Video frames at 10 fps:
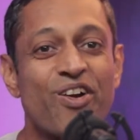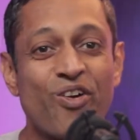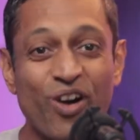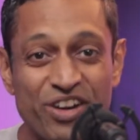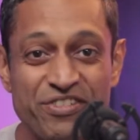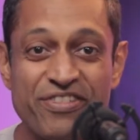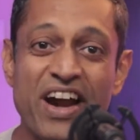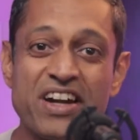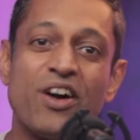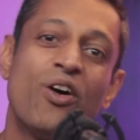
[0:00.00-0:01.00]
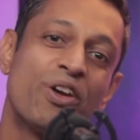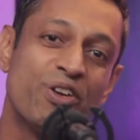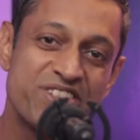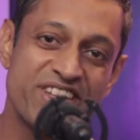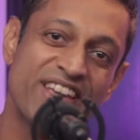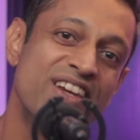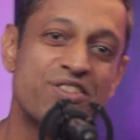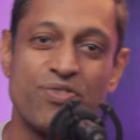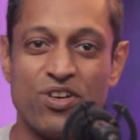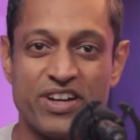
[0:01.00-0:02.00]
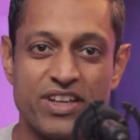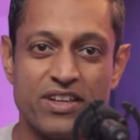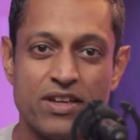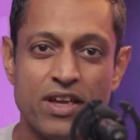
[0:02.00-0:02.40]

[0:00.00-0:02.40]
gotten fat, or your scale is faulty.